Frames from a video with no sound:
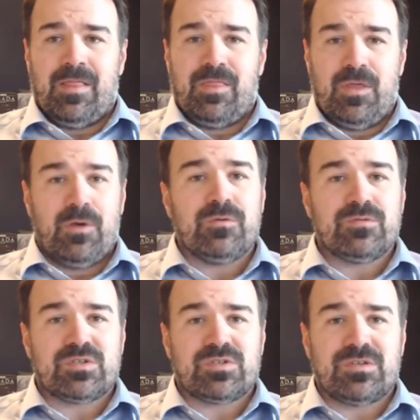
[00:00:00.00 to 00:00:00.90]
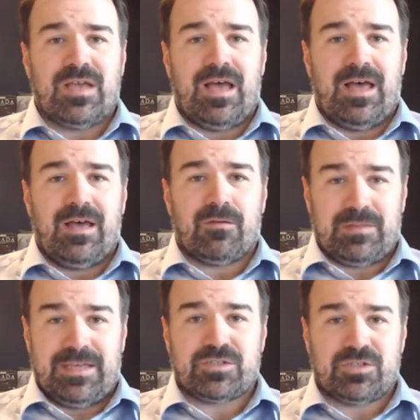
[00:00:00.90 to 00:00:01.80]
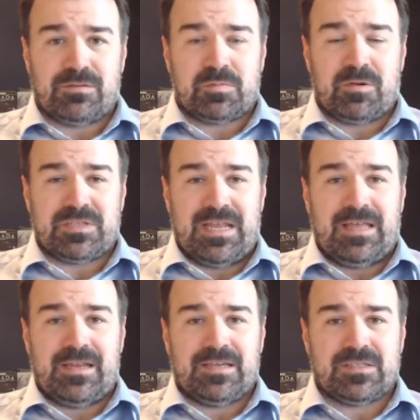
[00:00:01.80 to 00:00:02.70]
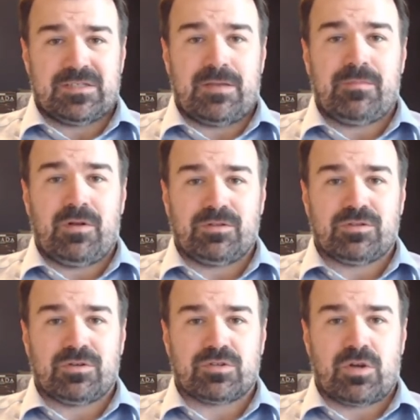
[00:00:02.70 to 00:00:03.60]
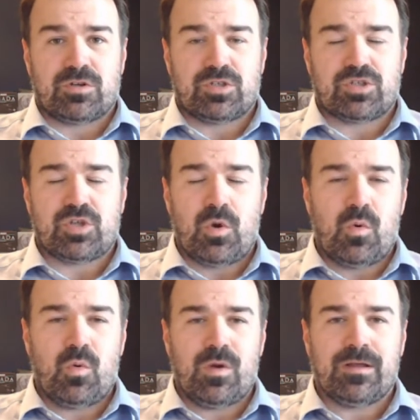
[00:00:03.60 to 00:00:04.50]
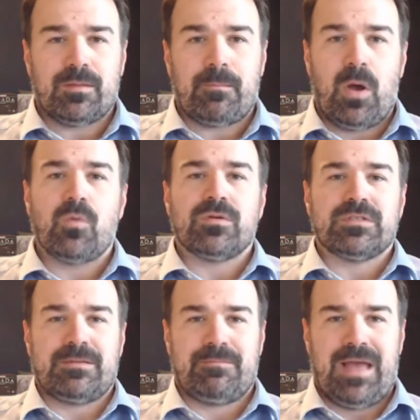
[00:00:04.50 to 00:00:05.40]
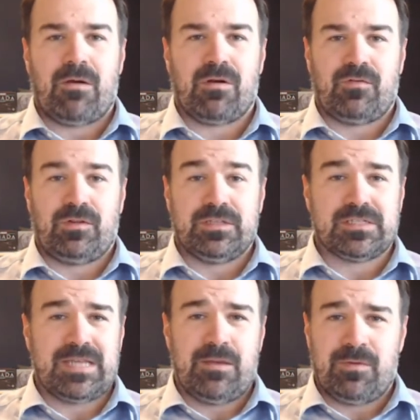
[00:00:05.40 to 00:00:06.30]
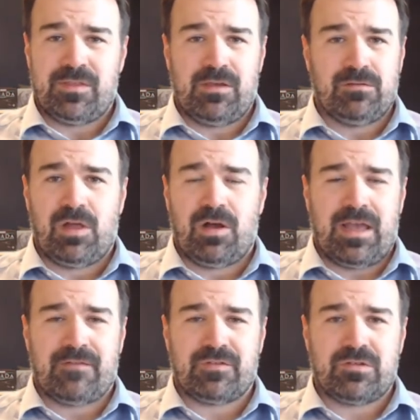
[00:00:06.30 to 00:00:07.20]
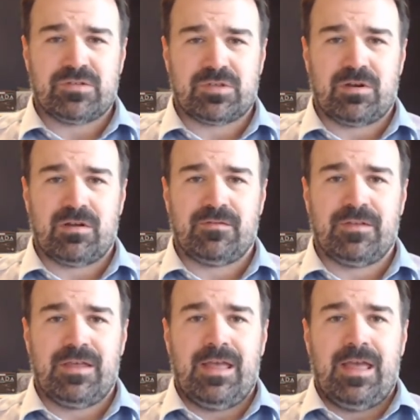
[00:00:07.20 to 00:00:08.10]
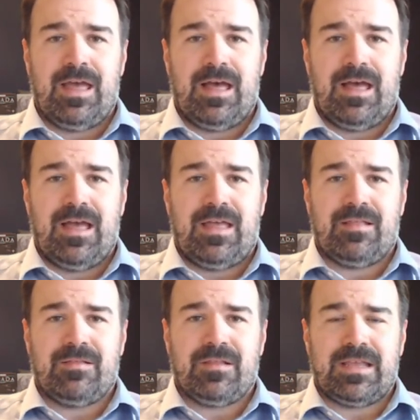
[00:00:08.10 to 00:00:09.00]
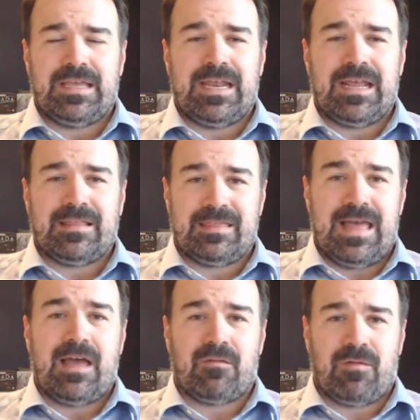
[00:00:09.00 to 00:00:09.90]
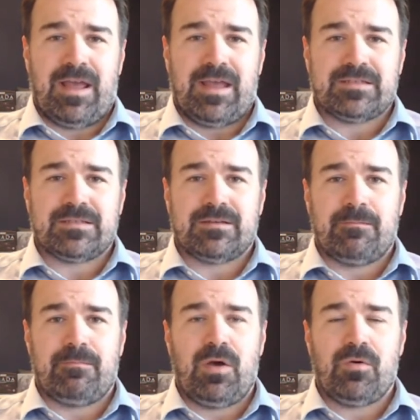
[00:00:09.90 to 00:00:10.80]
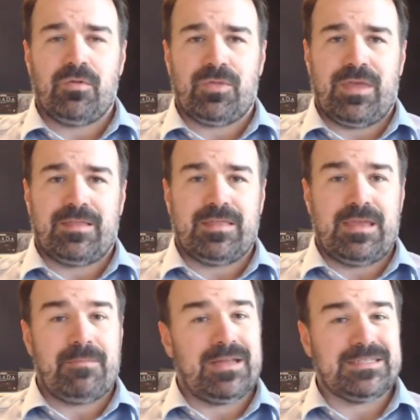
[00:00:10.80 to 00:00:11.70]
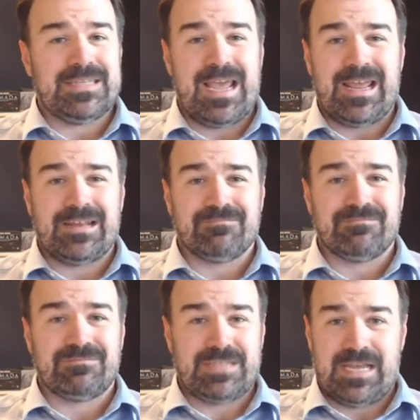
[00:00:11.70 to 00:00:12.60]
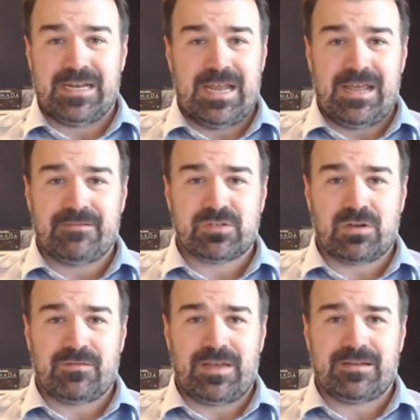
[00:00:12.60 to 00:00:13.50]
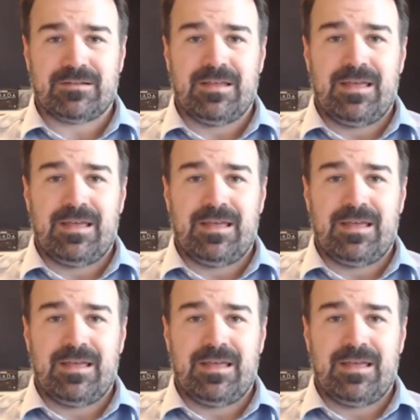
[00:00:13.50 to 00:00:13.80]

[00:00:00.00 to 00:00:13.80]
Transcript: Those relationships, personalities, and subcultures are so potent and powerful and stay with you long after you serve. And getting that right, both in the mundane day-to-day of serving,